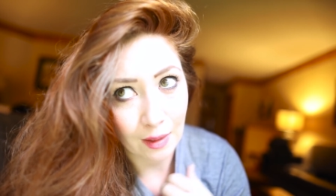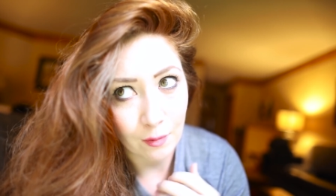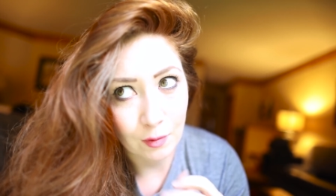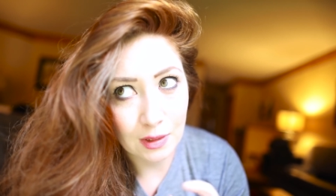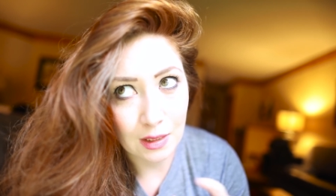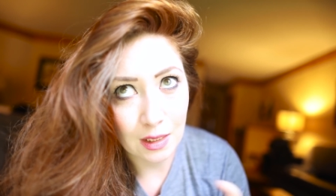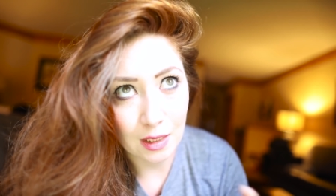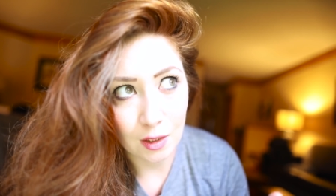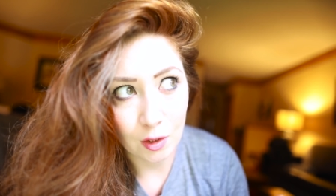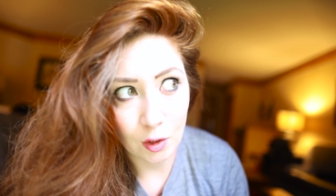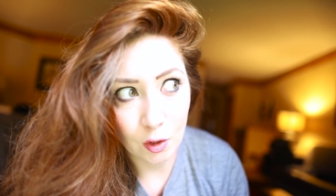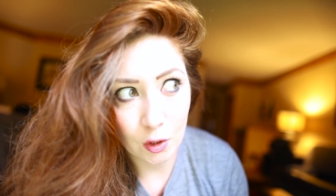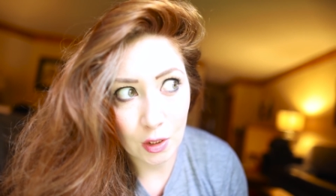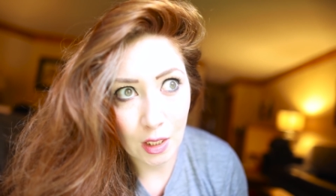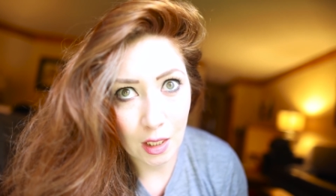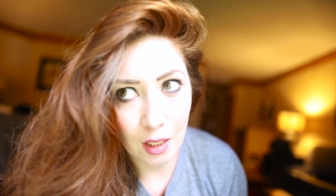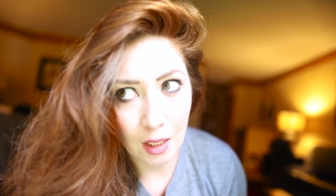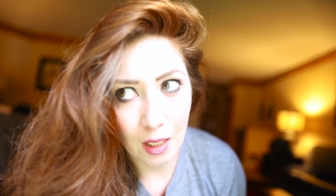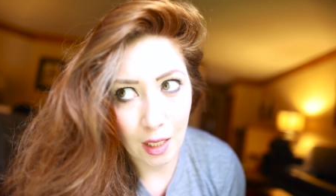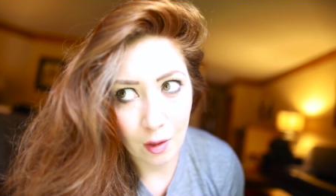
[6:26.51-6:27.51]
I was like
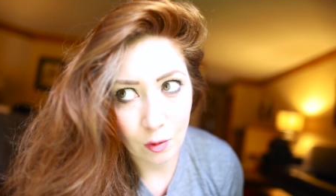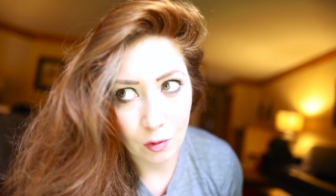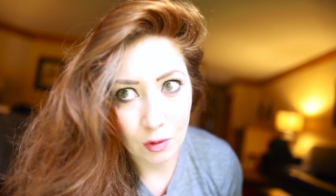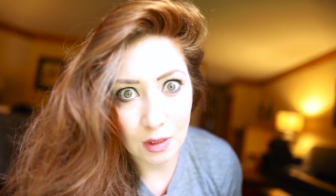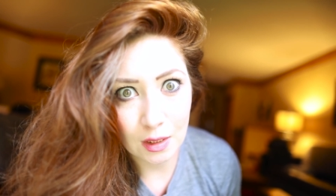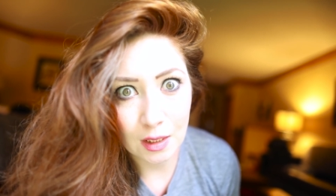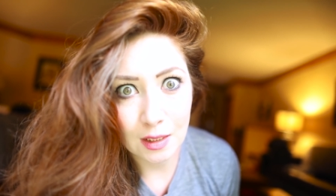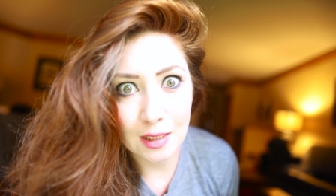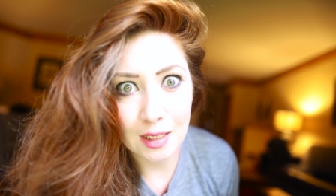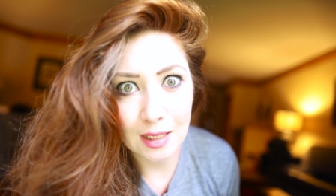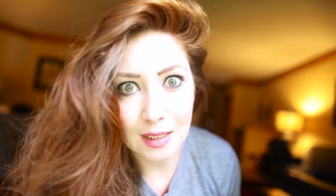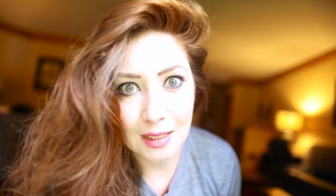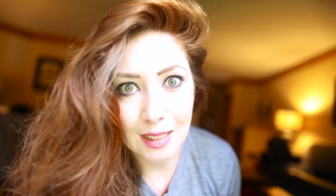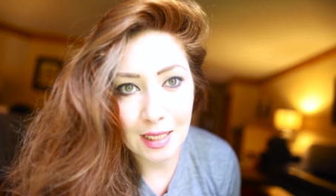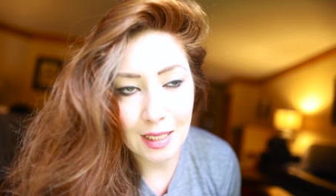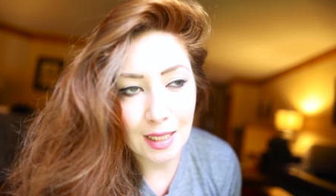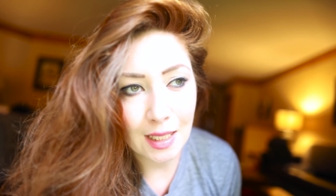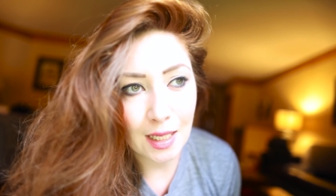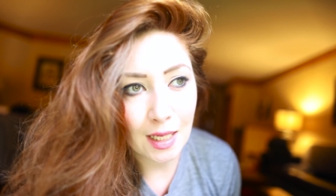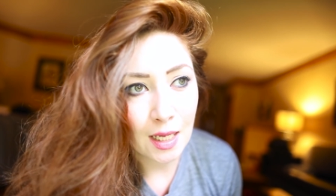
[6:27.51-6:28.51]
looking around, because they
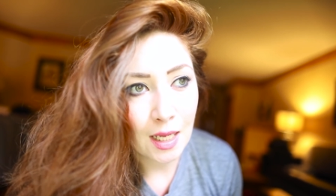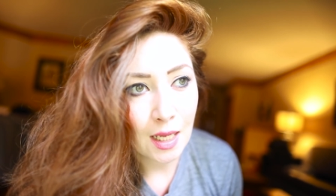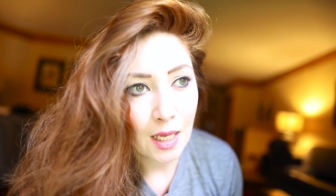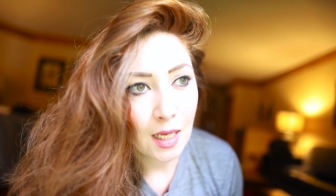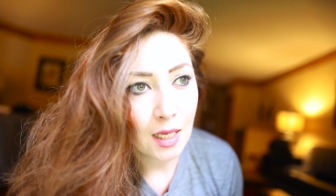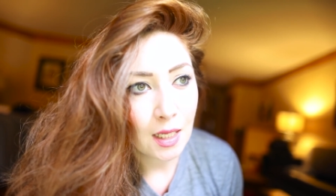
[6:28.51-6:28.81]
say that